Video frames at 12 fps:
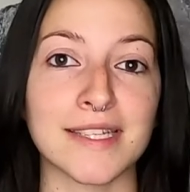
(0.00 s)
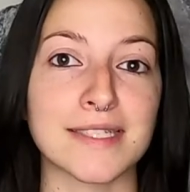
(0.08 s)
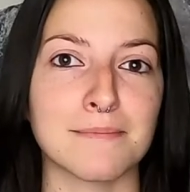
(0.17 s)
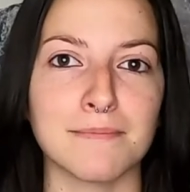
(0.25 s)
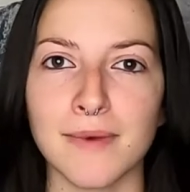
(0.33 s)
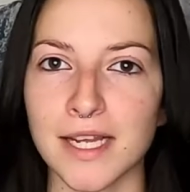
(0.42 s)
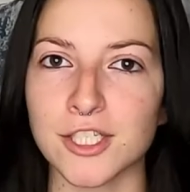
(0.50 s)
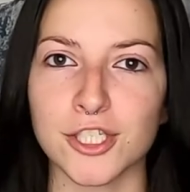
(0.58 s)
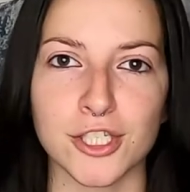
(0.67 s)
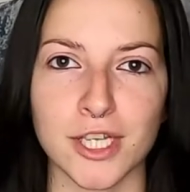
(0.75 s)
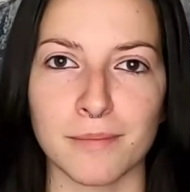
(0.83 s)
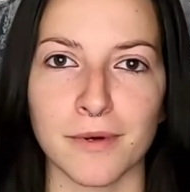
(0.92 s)
it's much
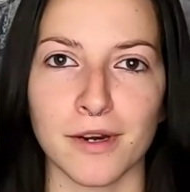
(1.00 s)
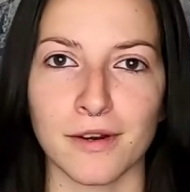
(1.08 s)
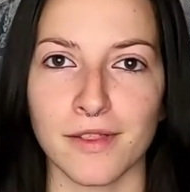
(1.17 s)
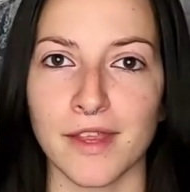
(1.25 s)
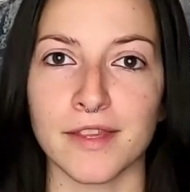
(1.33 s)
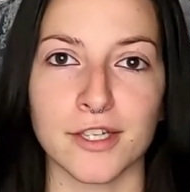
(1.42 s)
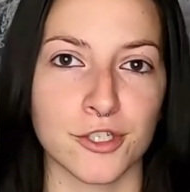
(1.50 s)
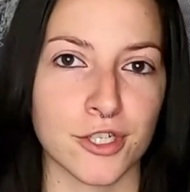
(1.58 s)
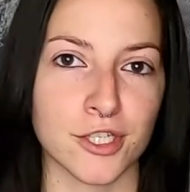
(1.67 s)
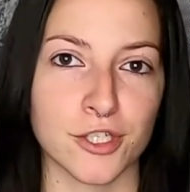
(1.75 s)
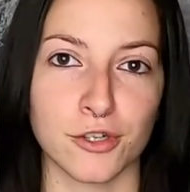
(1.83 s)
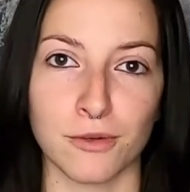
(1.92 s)
cheaper than the
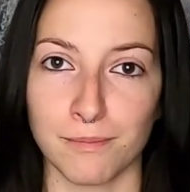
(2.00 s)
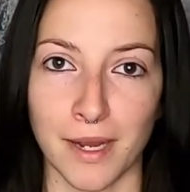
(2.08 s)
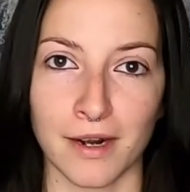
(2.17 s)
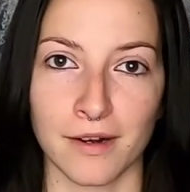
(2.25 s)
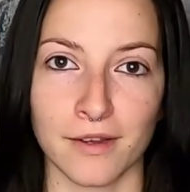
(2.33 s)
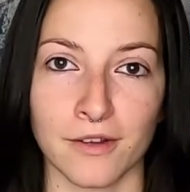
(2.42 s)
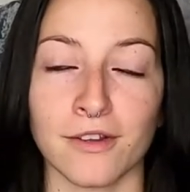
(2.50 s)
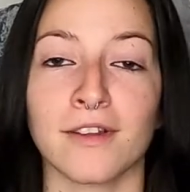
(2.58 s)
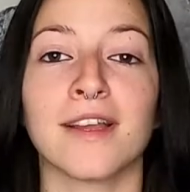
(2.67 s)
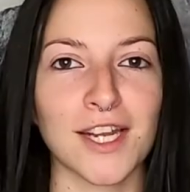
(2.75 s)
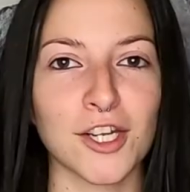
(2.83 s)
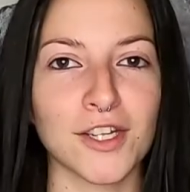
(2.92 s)
traditional burial,
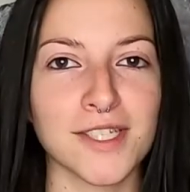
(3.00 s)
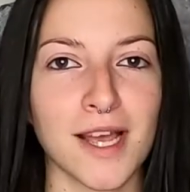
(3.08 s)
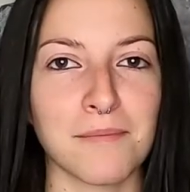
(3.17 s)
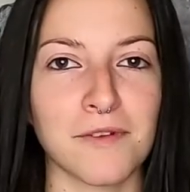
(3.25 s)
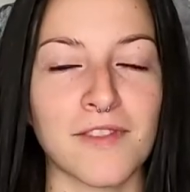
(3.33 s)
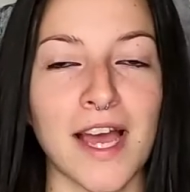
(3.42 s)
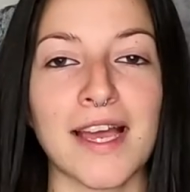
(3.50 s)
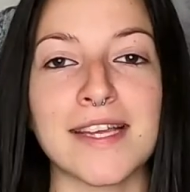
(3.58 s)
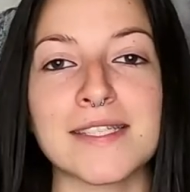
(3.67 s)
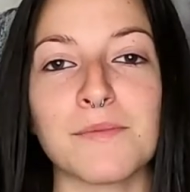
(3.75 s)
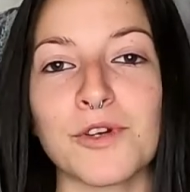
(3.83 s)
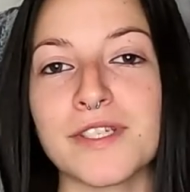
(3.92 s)
and on top of that,
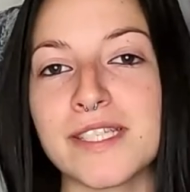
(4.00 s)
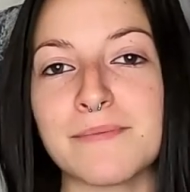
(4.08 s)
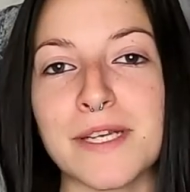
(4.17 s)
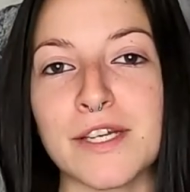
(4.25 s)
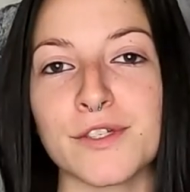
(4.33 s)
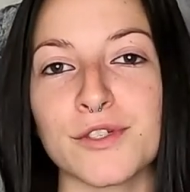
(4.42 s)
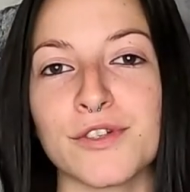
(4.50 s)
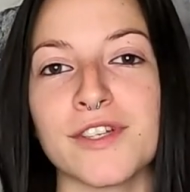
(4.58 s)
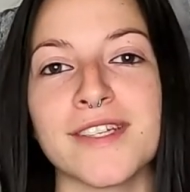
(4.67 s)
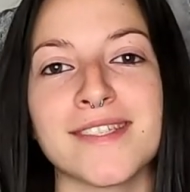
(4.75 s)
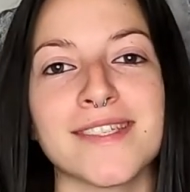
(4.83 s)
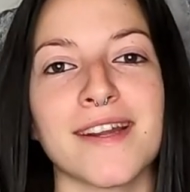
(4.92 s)
it's more spiritual
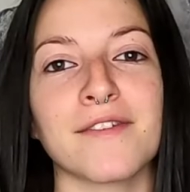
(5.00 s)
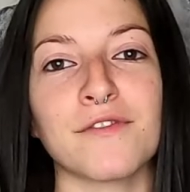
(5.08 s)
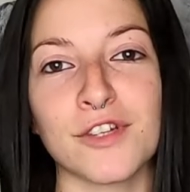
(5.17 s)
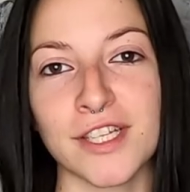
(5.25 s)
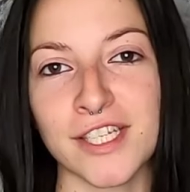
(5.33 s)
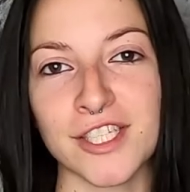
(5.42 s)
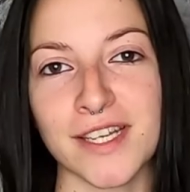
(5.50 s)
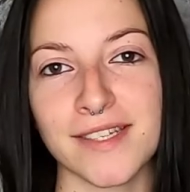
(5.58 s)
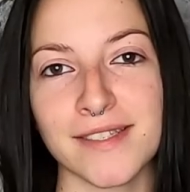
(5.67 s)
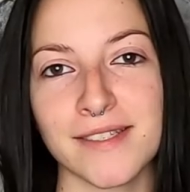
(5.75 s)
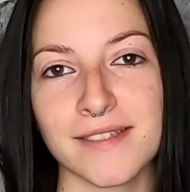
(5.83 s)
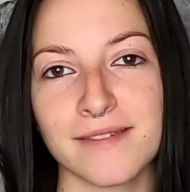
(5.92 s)
instead of
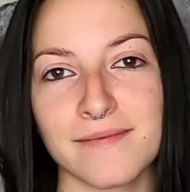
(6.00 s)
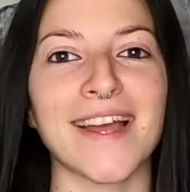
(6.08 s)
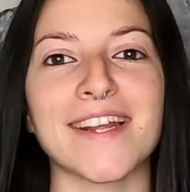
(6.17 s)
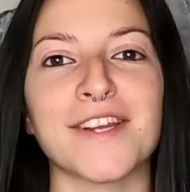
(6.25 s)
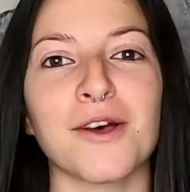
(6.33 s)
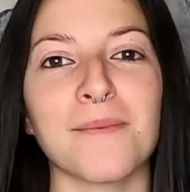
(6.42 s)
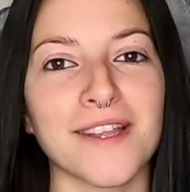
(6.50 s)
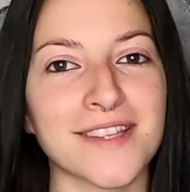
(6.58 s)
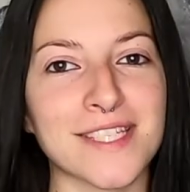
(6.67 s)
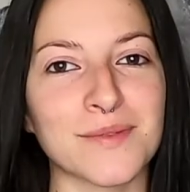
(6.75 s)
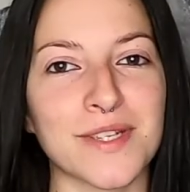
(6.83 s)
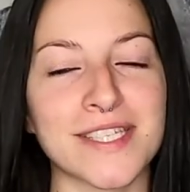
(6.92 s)
religious. I didn't know about
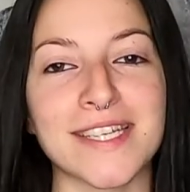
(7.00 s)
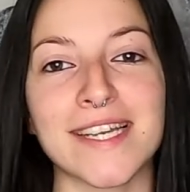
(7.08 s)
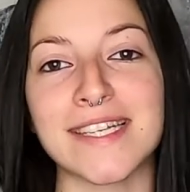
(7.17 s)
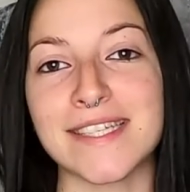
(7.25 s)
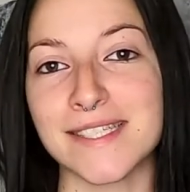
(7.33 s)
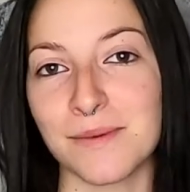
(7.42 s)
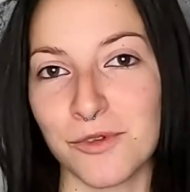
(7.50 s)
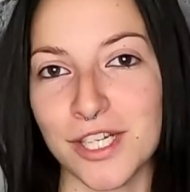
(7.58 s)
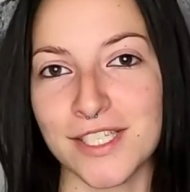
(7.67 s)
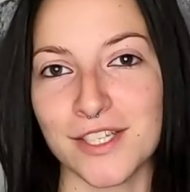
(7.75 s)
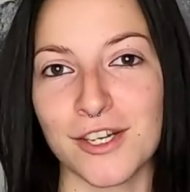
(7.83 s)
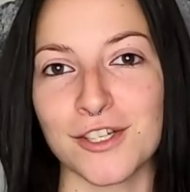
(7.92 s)
this one till I did some
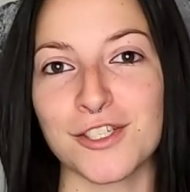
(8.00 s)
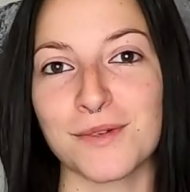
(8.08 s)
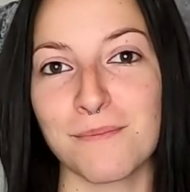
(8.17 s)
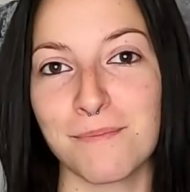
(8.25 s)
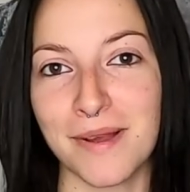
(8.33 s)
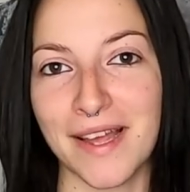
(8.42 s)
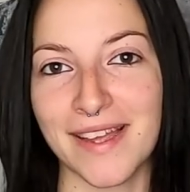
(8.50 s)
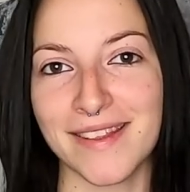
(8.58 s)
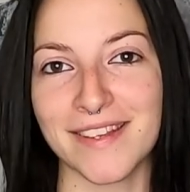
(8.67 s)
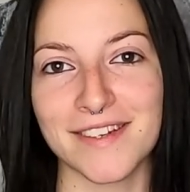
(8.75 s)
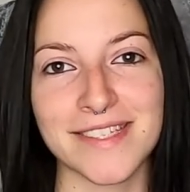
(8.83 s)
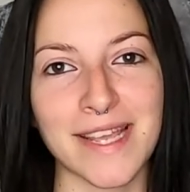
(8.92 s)
research, but
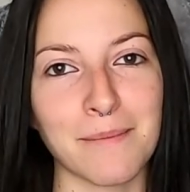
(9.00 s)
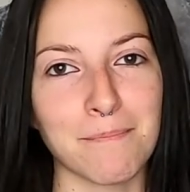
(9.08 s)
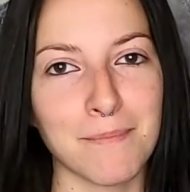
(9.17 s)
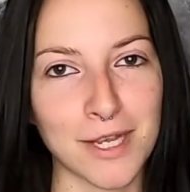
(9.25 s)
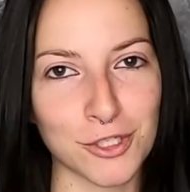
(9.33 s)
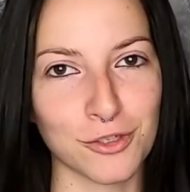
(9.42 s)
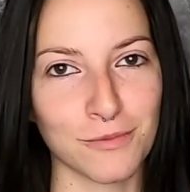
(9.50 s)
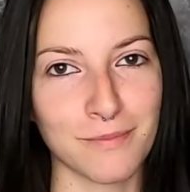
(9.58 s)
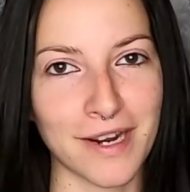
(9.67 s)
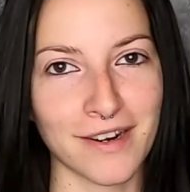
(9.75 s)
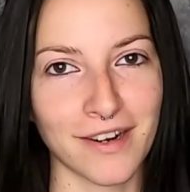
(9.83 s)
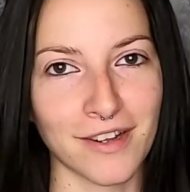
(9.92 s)
there's a mushroom
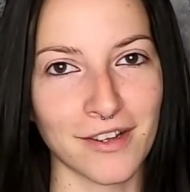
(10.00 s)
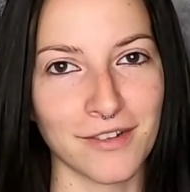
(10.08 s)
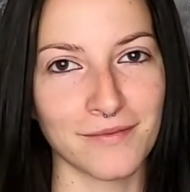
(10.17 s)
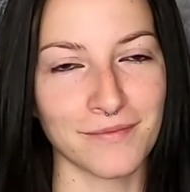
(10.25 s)
burial.